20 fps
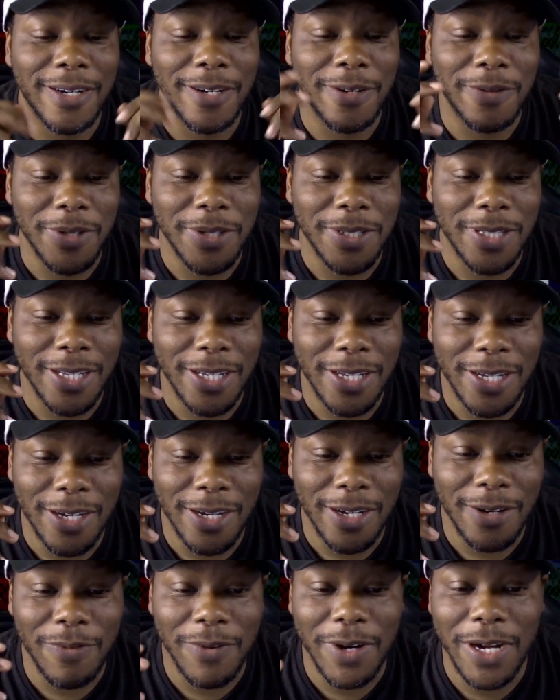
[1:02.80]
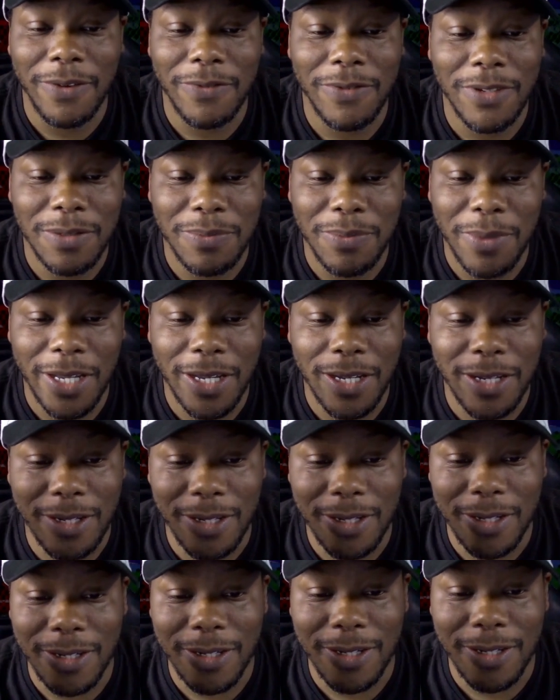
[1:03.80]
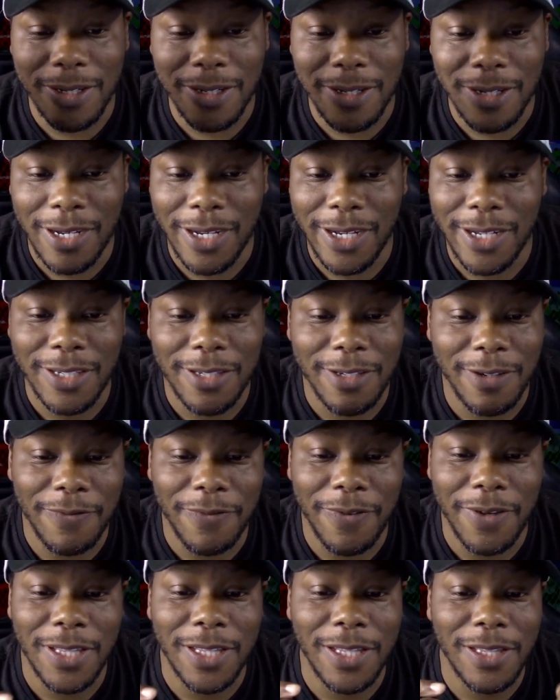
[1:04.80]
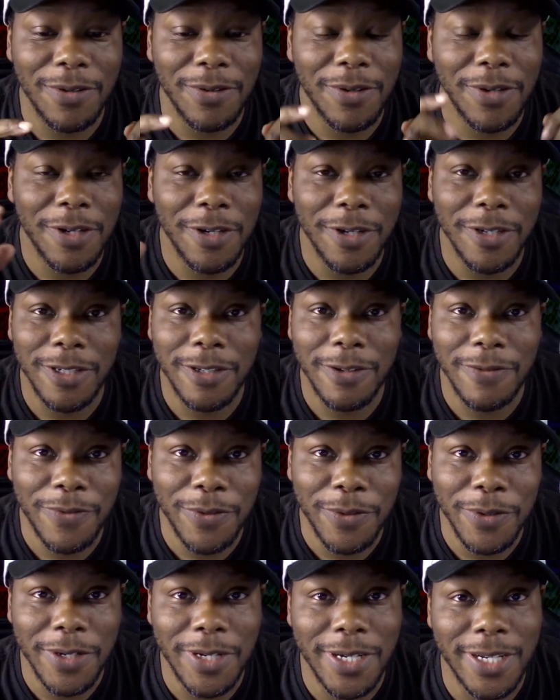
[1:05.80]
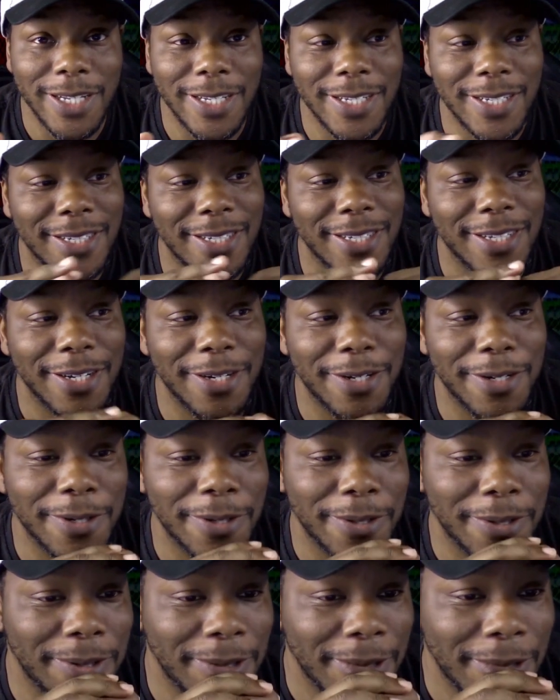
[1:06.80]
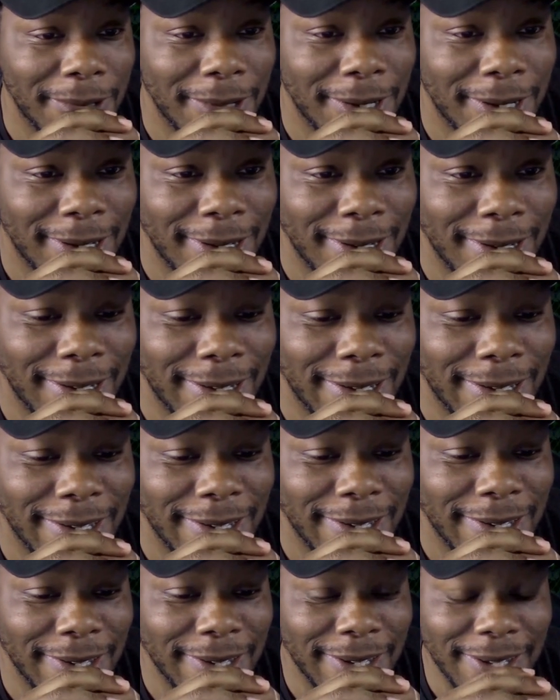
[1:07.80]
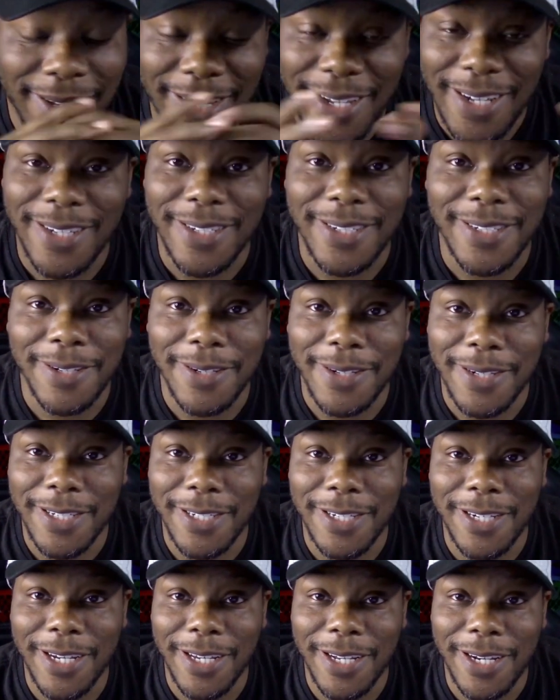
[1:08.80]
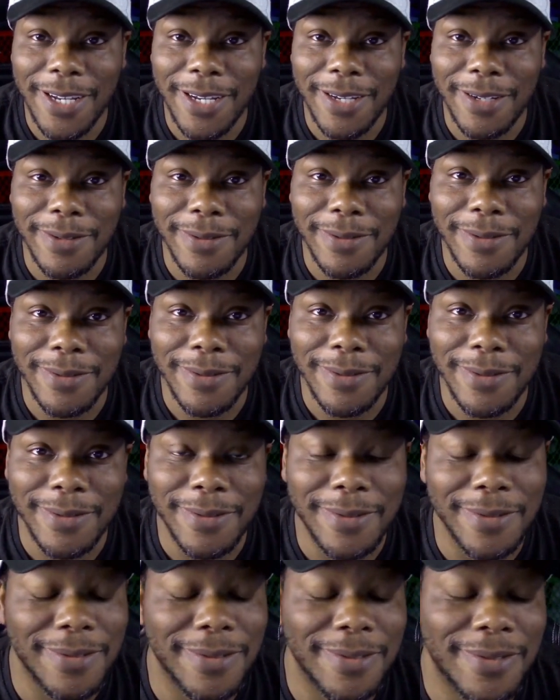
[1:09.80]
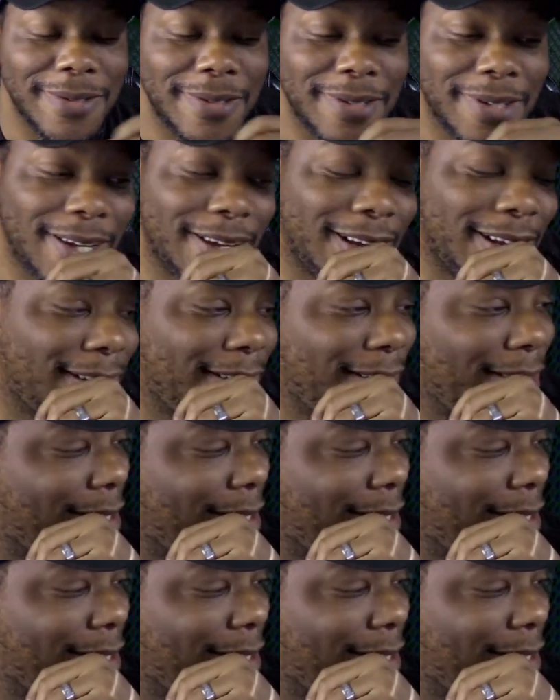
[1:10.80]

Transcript: with the Ravens make cuts to 53. Here's the full list. So, yeah, so let's check it out. Okay.